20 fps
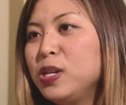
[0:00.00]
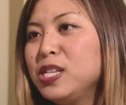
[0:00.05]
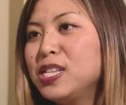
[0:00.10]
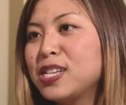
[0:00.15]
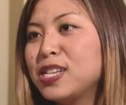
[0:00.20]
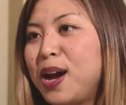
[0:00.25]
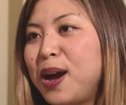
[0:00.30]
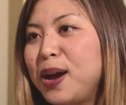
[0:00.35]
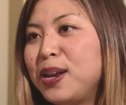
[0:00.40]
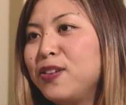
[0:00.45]
was
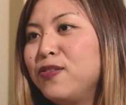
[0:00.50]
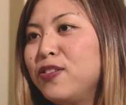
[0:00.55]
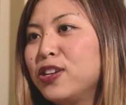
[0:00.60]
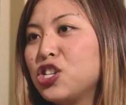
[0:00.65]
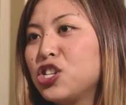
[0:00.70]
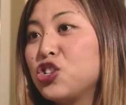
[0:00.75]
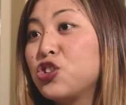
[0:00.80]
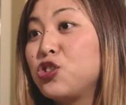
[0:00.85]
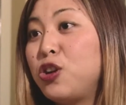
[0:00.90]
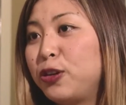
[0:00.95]
kind of a
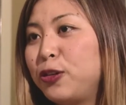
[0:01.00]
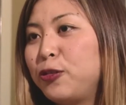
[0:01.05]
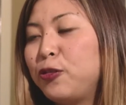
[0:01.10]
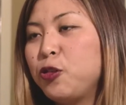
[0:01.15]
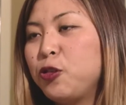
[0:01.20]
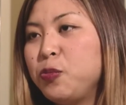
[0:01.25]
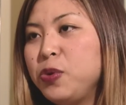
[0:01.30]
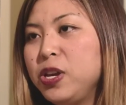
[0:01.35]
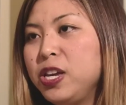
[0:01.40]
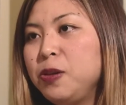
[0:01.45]
struggle
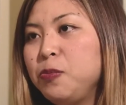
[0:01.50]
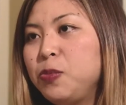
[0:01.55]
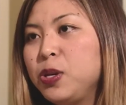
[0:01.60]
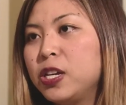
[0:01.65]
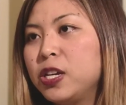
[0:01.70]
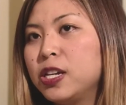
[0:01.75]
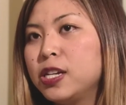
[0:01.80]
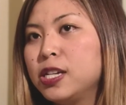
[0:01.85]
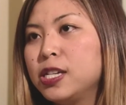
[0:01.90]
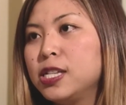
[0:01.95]
for me
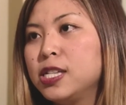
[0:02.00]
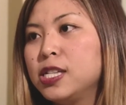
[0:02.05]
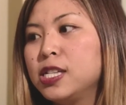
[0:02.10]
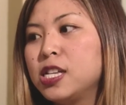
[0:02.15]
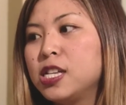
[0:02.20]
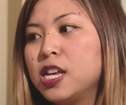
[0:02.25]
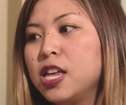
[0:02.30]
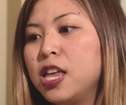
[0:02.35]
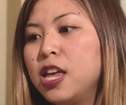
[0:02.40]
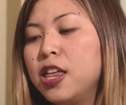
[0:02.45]

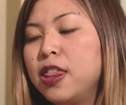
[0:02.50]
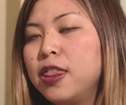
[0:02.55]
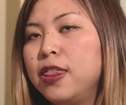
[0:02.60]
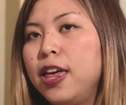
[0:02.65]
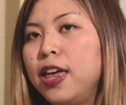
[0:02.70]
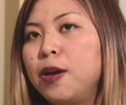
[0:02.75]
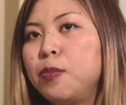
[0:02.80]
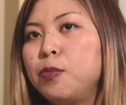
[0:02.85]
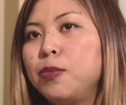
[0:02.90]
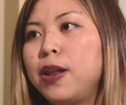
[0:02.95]
because
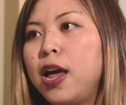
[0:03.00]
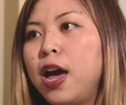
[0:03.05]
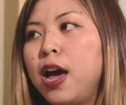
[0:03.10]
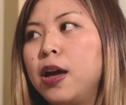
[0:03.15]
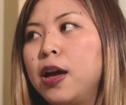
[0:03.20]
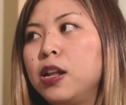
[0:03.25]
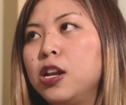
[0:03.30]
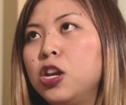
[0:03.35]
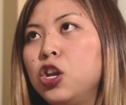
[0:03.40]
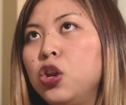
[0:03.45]
them
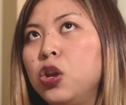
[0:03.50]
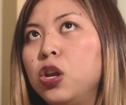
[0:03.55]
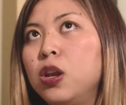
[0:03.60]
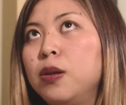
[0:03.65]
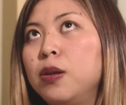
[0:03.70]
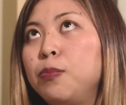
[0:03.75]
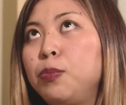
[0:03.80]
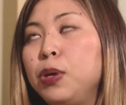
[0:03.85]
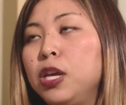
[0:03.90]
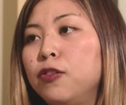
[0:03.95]
not
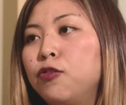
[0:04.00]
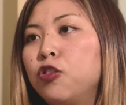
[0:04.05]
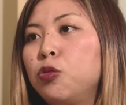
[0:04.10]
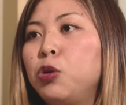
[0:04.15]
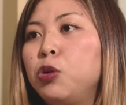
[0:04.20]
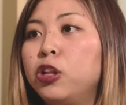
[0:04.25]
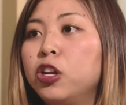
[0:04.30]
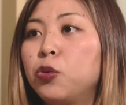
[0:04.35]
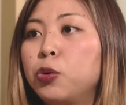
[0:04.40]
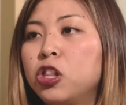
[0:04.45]
being
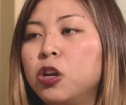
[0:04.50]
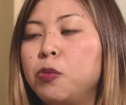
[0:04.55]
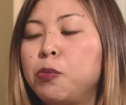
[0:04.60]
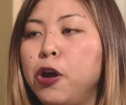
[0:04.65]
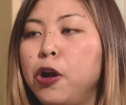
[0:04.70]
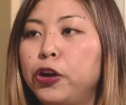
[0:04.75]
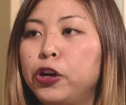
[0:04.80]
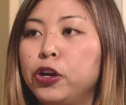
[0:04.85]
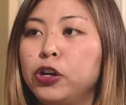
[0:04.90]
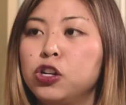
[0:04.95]
familiar with
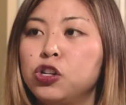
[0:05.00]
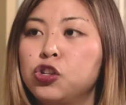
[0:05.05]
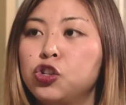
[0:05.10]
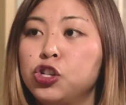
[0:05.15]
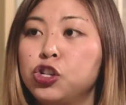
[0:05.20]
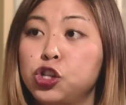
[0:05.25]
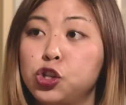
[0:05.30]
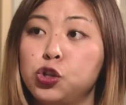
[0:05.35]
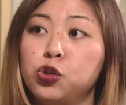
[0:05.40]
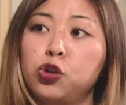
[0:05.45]
American
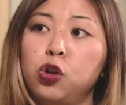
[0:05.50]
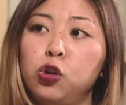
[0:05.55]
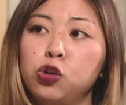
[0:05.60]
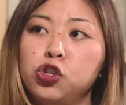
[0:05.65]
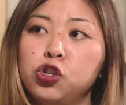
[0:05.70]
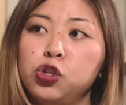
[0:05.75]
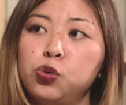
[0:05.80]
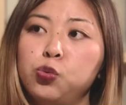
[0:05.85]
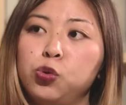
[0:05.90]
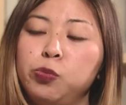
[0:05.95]
traditional
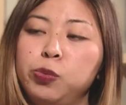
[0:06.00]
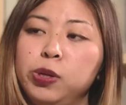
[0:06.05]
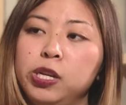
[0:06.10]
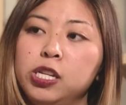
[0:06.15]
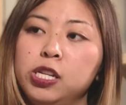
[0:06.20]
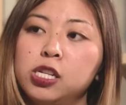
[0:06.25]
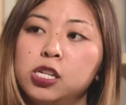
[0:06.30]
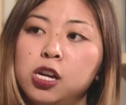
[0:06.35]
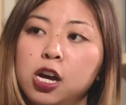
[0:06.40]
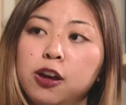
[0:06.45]
culture would
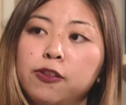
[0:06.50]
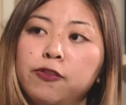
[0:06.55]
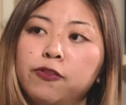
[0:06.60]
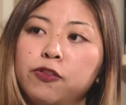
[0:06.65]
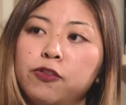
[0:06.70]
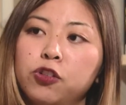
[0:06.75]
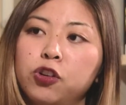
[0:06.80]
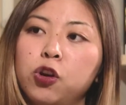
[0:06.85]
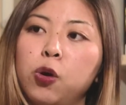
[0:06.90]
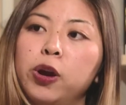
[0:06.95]
be
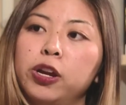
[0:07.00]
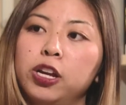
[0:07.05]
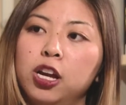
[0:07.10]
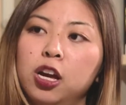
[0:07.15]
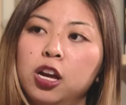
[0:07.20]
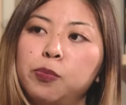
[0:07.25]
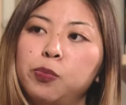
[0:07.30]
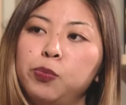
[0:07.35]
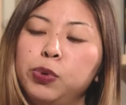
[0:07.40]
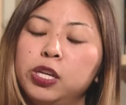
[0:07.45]
tough growing
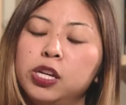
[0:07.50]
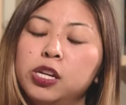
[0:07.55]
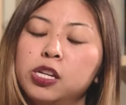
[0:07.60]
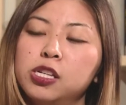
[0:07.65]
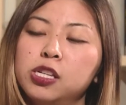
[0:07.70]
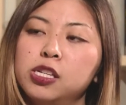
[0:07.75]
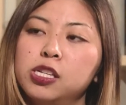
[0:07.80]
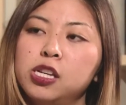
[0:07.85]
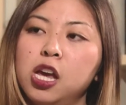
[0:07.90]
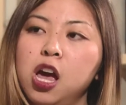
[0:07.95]
up
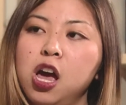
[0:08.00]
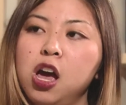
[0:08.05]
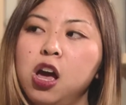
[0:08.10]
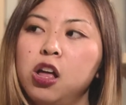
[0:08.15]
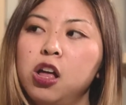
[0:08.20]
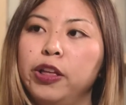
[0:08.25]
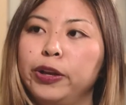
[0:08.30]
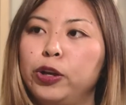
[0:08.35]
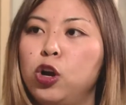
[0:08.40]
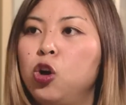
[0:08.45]
because
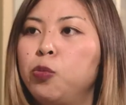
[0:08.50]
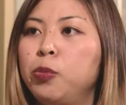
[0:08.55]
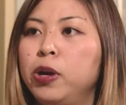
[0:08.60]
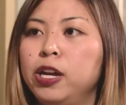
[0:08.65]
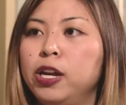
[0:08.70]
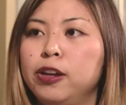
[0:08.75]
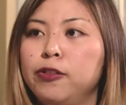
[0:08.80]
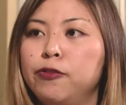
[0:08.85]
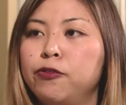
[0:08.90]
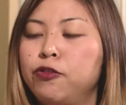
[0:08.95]
like all
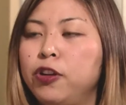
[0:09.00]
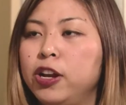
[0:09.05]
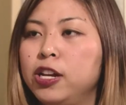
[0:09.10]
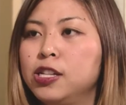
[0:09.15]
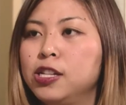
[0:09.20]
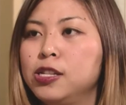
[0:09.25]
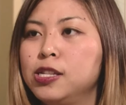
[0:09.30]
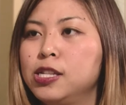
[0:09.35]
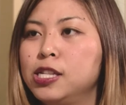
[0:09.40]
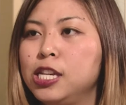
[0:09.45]
my
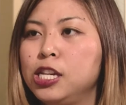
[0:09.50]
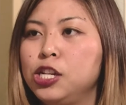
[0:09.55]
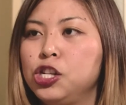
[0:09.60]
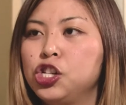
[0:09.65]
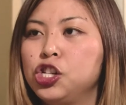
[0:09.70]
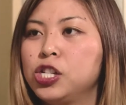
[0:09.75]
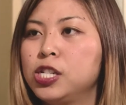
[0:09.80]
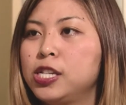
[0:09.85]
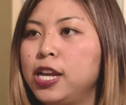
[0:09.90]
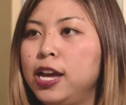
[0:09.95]
friends they
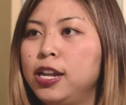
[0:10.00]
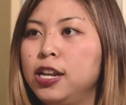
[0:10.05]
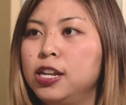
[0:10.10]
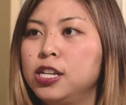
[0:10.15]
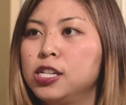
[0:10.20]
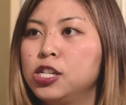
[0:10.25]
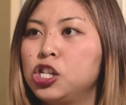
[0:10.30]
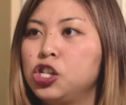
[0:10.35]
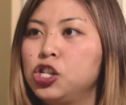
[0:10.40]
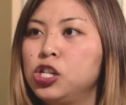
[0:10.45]
just
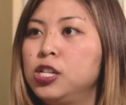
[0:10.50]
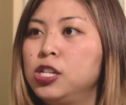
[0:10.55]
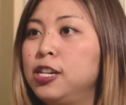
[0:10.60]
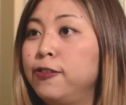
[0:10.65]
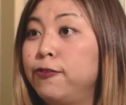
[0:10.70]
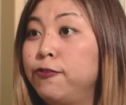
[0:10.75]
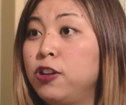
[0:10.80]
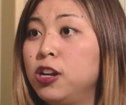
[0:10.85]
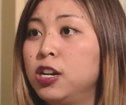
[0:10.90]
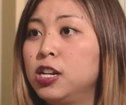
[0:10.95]
had such
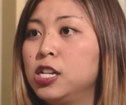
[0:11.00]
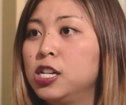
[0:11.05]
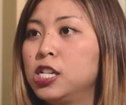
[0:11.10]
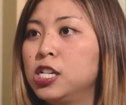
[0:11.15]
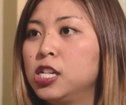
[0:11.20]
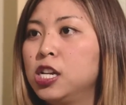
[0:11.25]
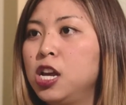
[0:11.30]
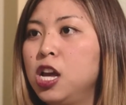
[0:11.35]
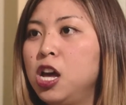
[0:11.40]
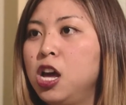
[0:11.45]

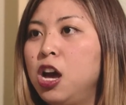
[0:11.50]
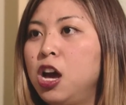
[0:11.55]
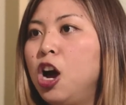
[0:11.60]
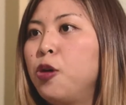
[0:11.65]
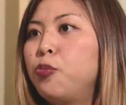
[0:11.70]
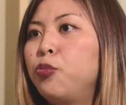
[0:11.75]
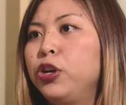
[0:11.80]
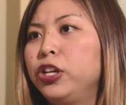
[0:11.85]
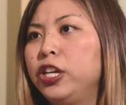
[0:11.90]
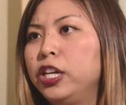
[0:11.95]
different
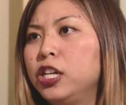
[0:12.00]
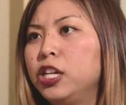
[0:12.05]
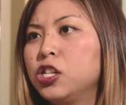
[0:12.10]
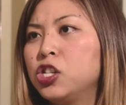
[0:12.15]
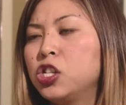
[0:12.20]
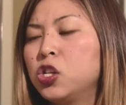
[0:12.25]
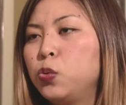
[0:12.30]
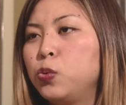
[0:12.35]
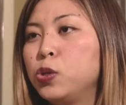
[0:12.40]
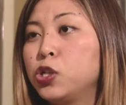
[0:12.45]
upbringing
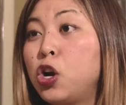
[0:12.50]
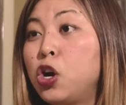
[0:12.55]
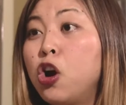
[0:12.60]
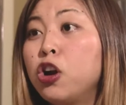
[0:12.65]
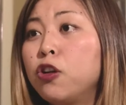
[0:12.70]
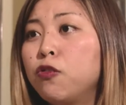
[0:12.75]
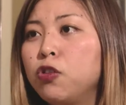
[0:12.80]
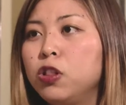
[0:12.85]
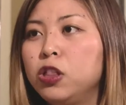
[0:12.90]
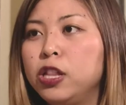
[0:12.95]
so it was
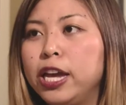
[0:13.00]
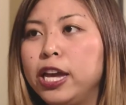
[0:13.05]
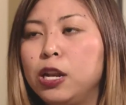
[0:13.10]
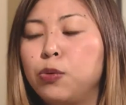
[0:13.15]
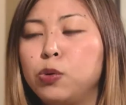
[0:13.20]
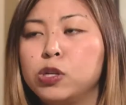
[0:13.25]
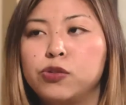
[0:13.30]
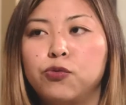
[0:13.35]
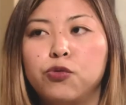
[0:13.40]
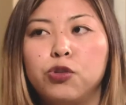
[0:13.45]
hard to relate and it
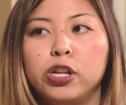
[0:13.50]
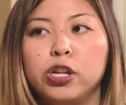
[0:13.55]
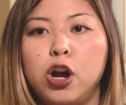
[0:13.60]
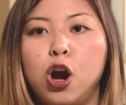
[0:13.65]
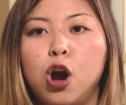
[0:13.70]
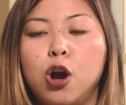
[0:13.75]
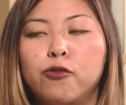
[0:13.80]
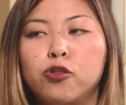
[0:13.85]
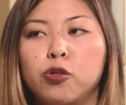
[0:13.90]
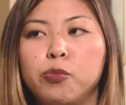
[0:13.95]
was really
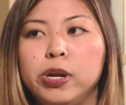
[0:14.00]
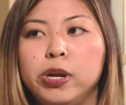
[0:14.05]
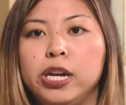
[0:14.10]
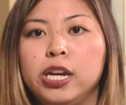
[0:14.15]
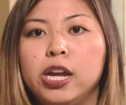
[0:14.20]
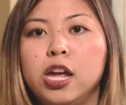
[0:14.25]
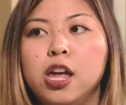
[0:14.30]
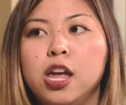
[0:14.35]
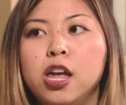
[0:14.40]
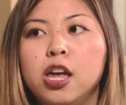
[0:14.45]
hard for
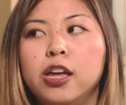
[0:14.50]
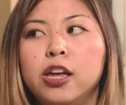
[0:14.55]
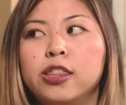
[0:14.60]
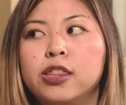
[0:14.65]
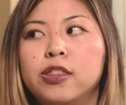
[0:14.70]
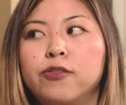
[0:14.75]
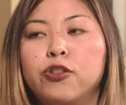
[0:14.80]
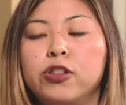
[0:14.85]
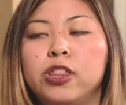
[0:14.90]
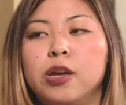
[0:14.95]
me
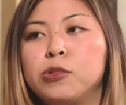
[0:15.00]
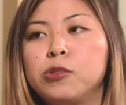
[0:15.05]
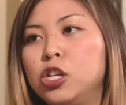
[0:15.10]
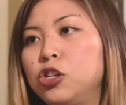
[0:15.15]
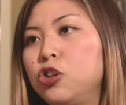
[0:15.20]
for them to